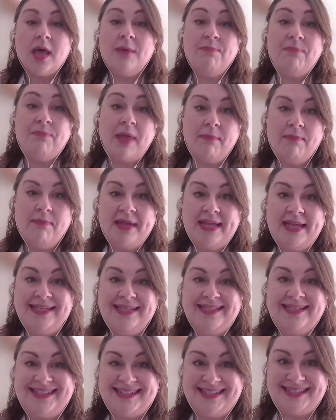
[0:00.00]
member is
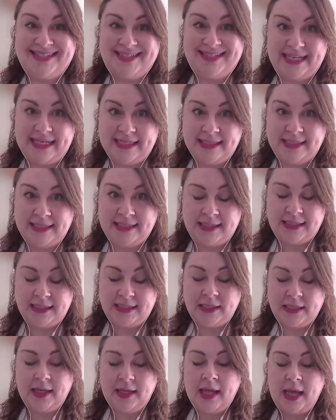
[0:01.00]
deceased,
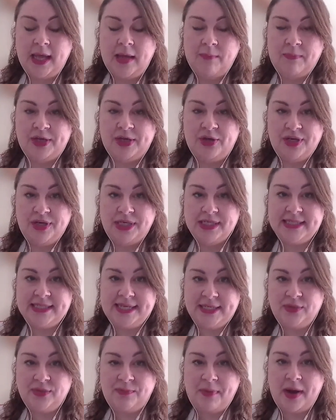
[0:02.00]
but you just
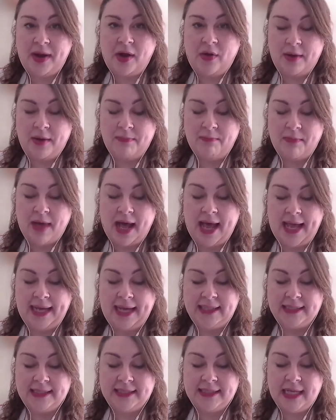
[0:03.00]
need to bear in
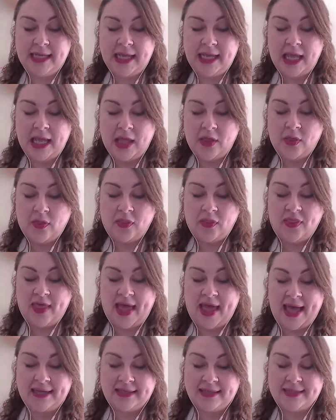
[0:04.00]
mind
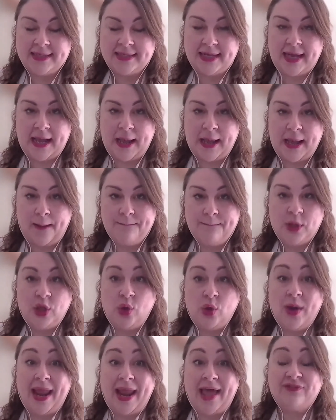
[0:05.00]
that you
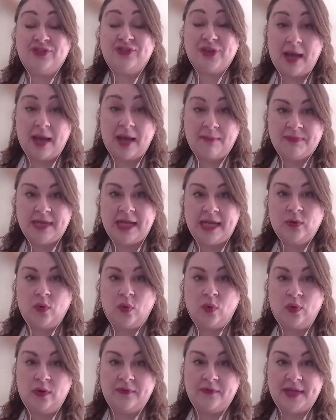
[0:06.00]
will have to update
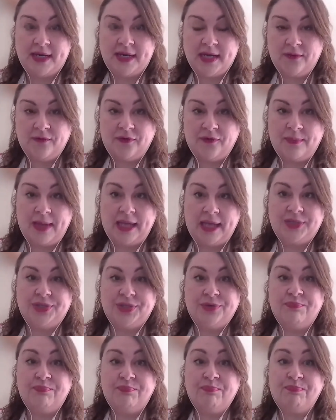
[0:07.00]
all of that
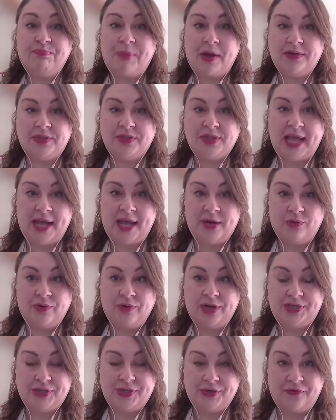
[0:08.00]
information post annual
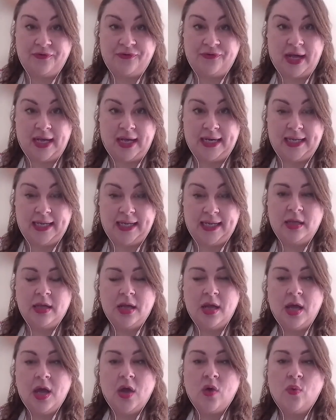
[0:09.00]
return filing.
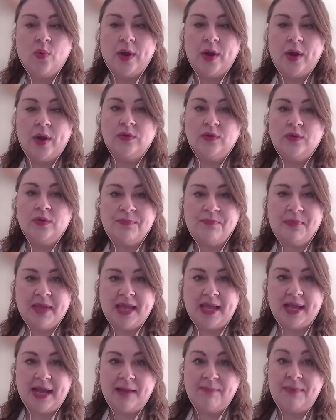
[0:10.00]
We're also
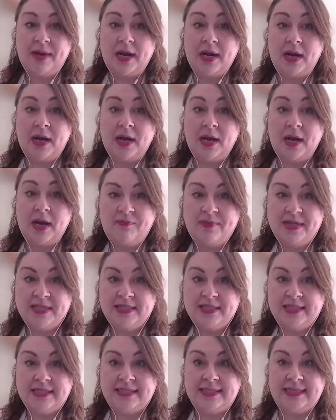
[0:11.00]
picking up a lot of
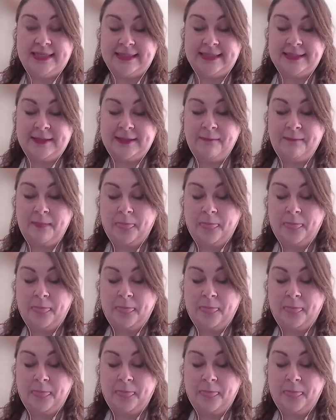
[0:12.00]
businesses